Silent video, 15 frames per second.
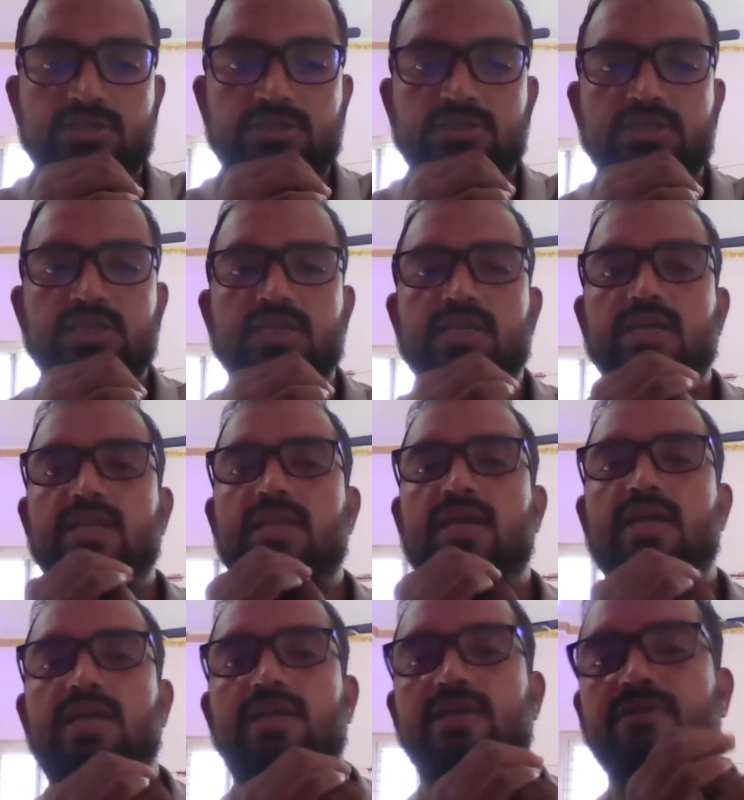seconds
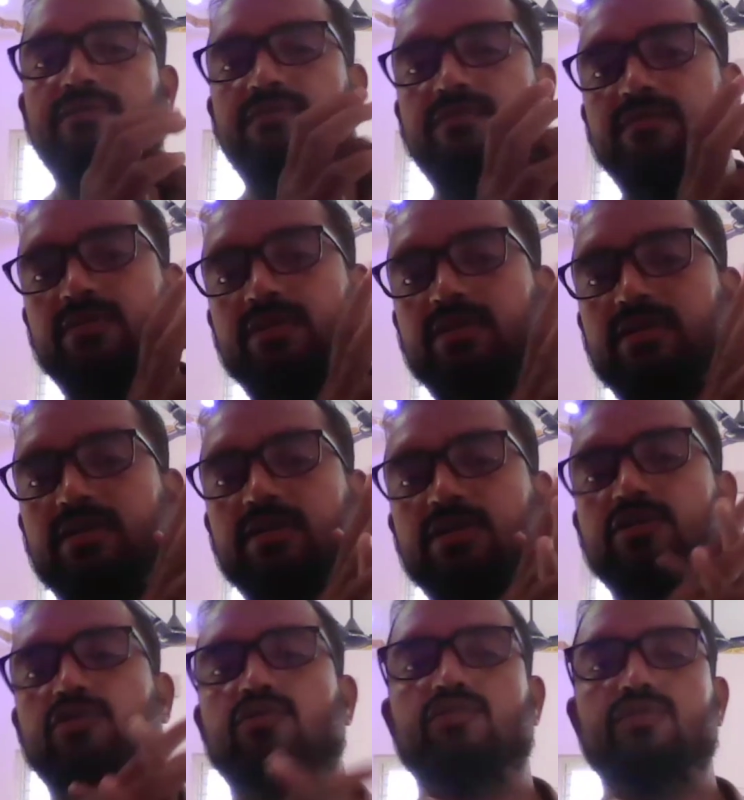I have
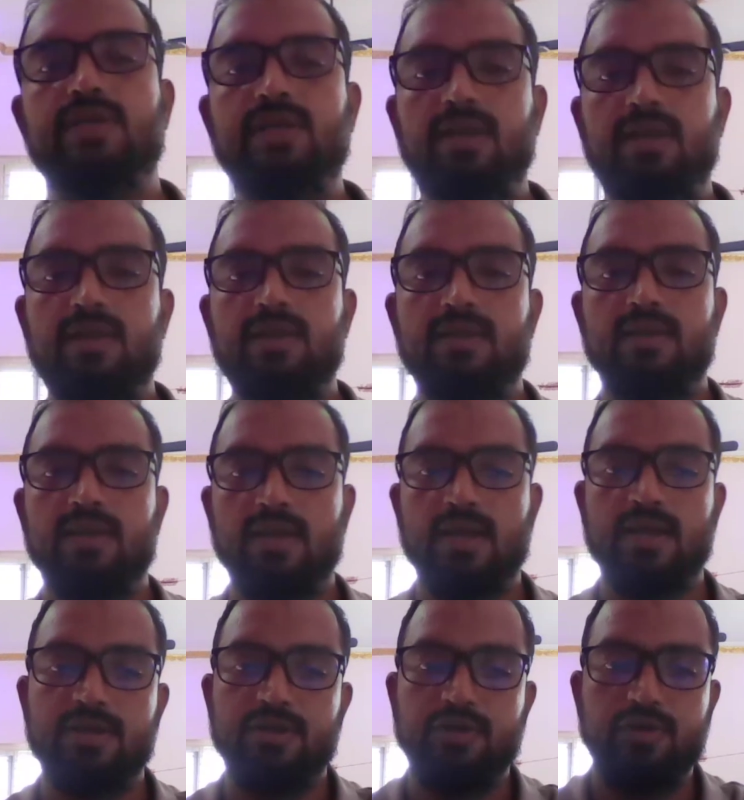included,
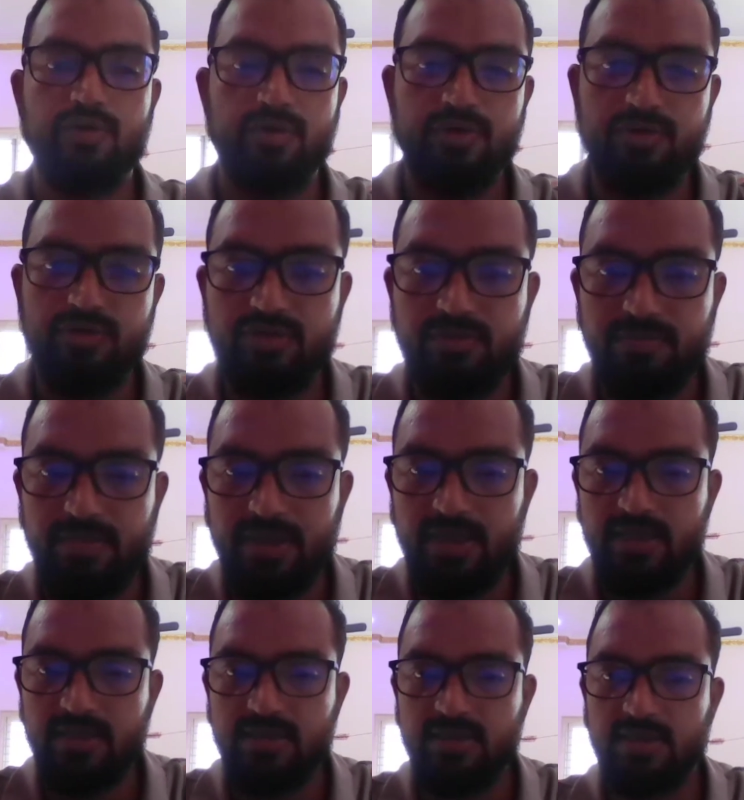and introduced
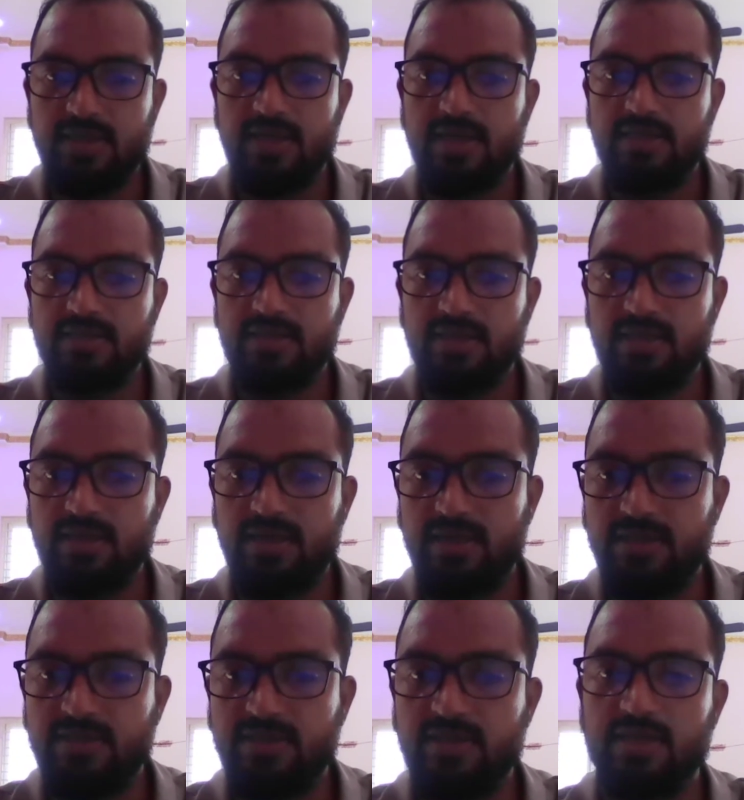base regression
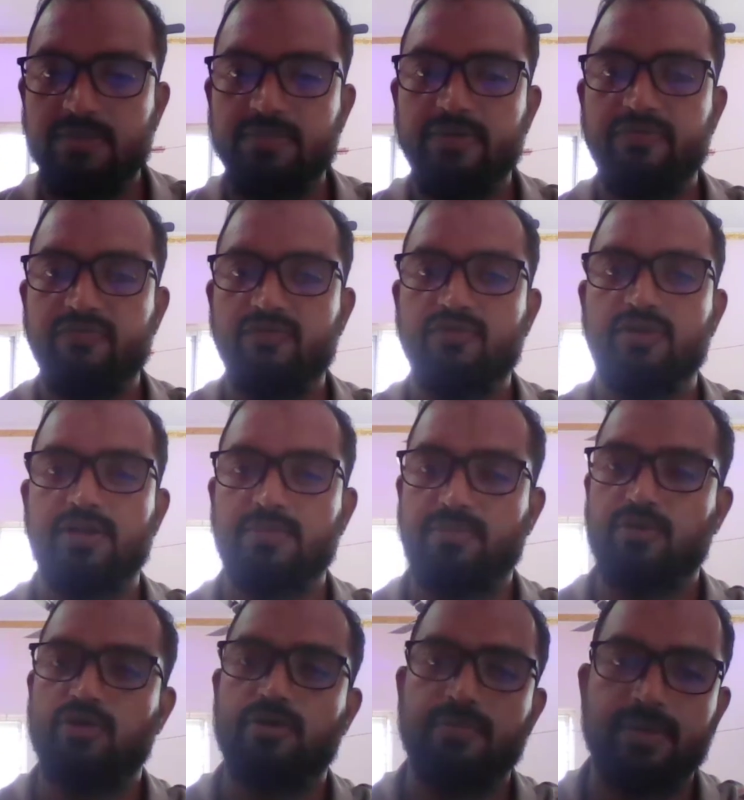testing before
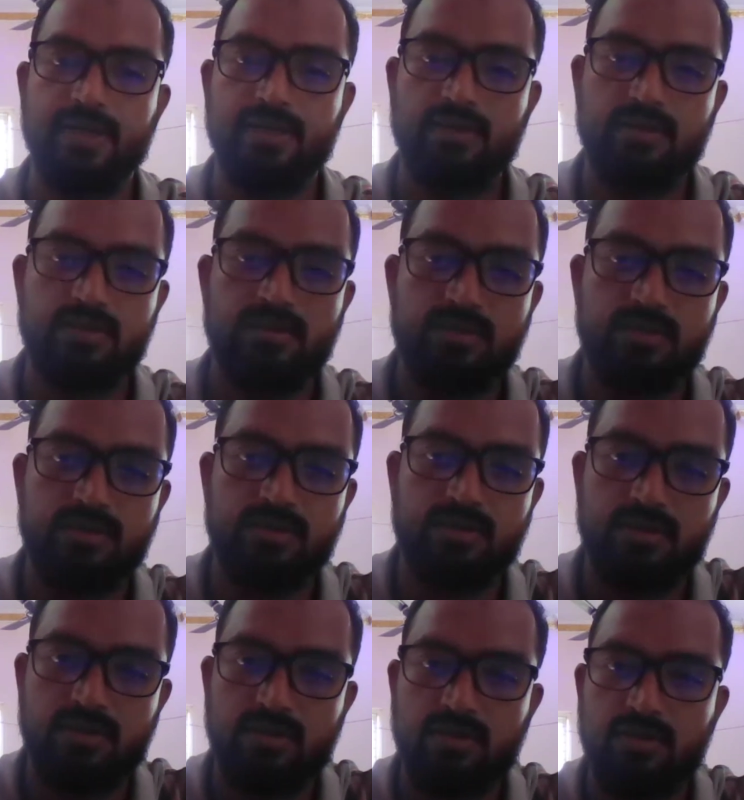deployment.
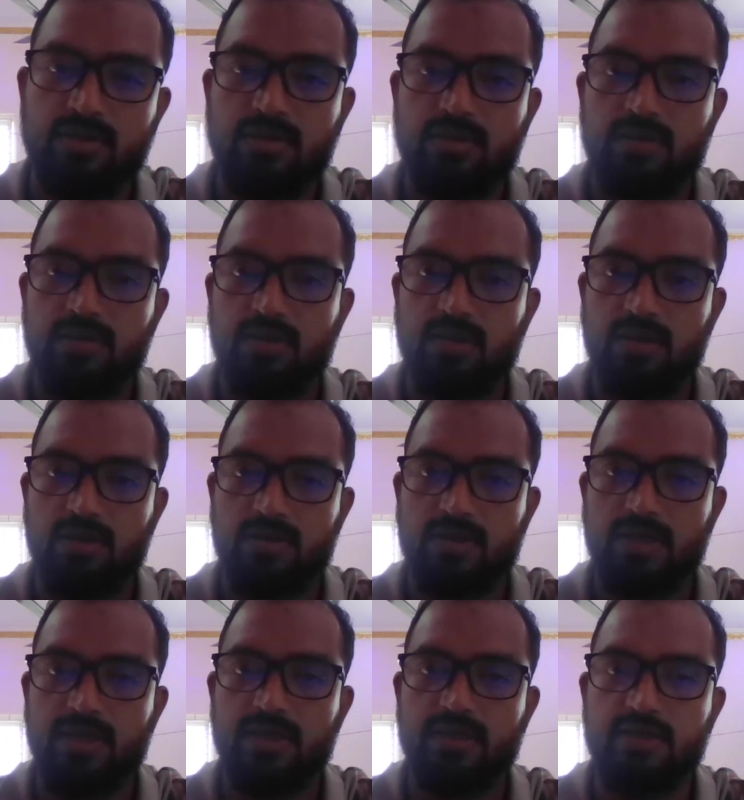
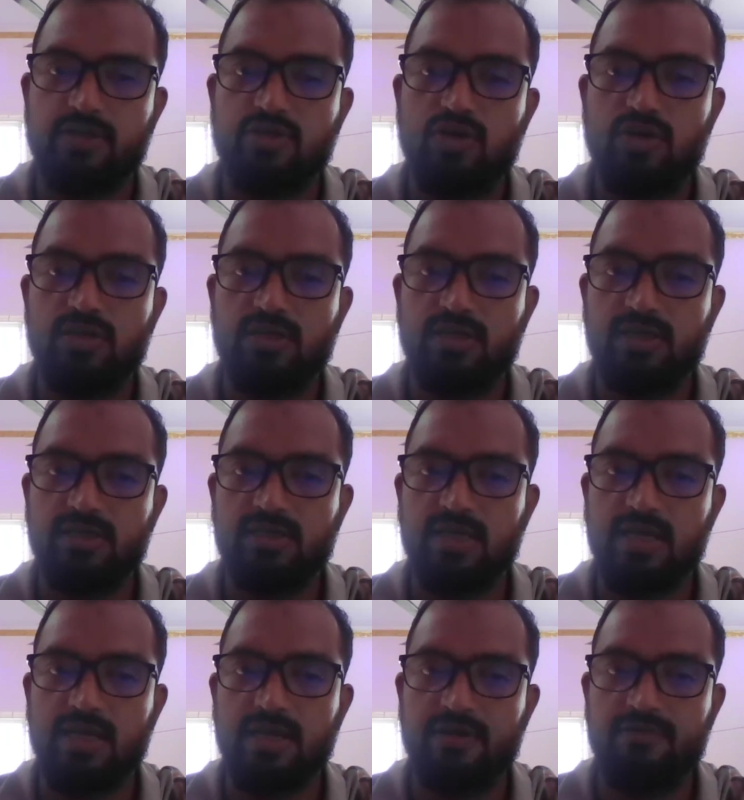Okay, these all things
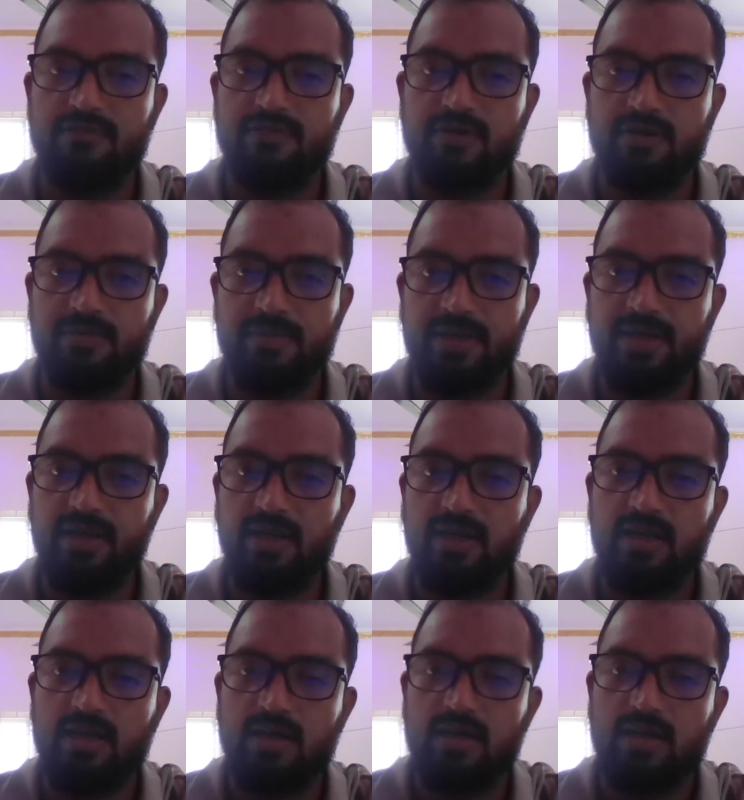I have made
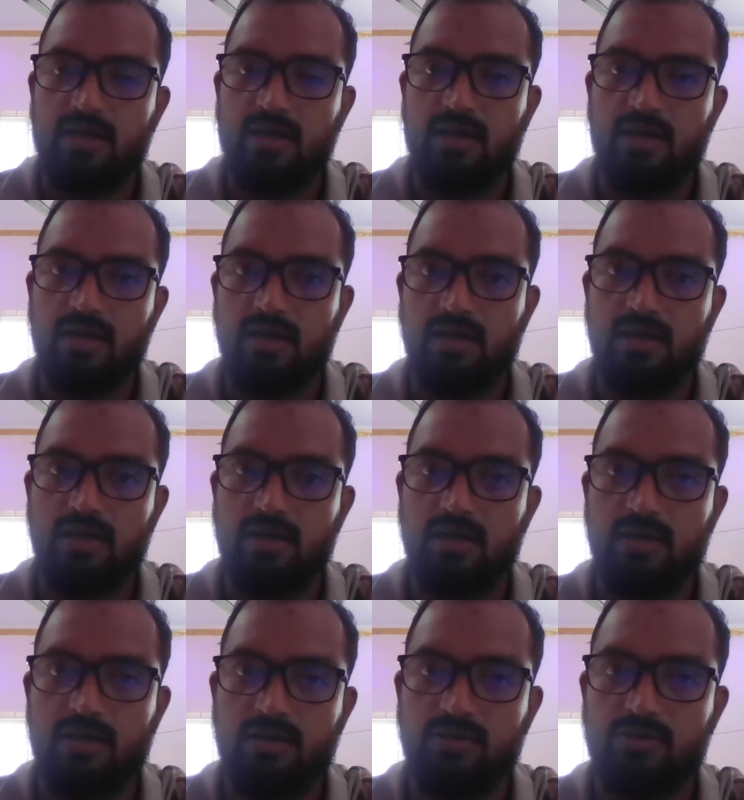
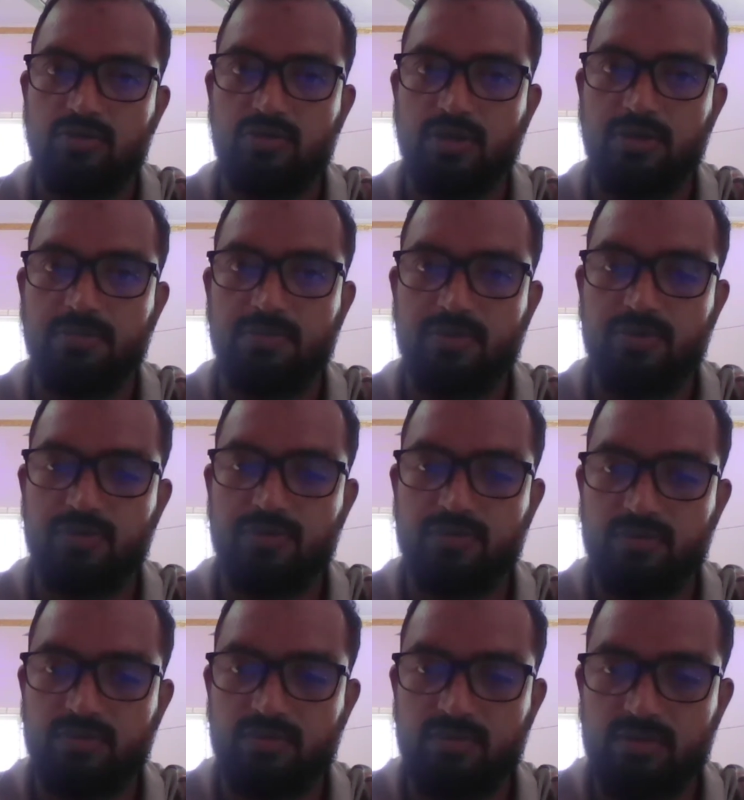to improve.
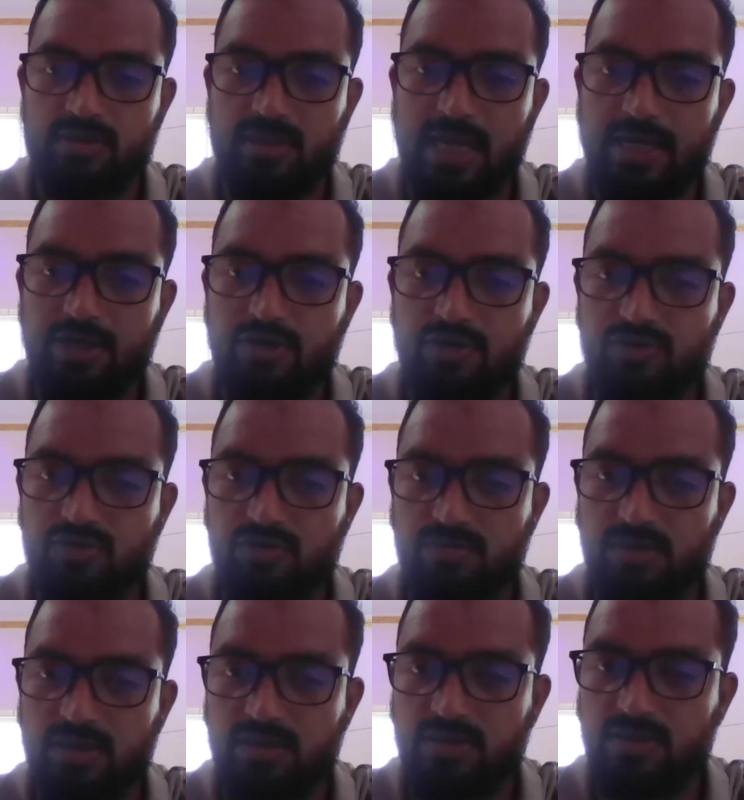Thank you so
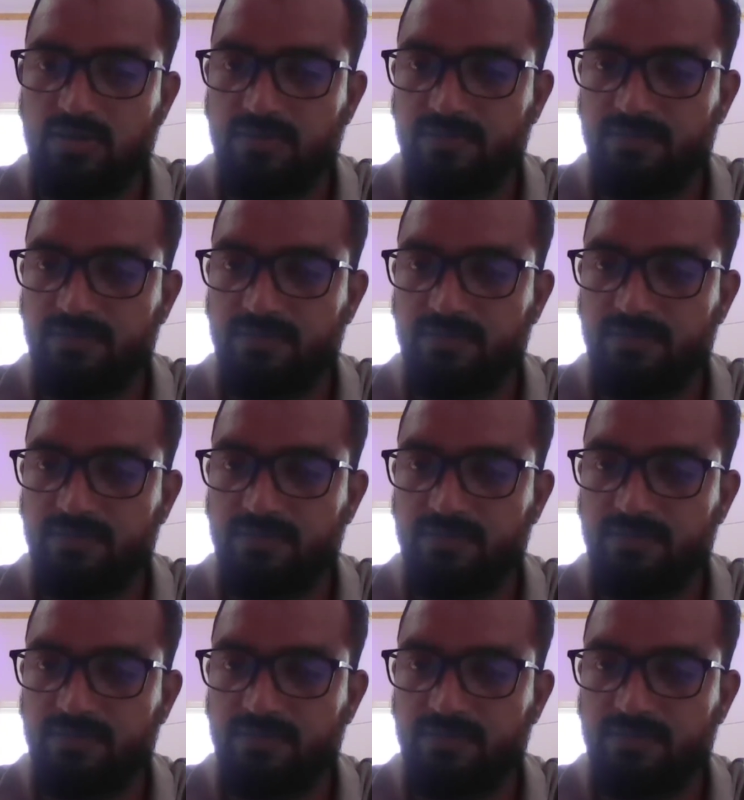much.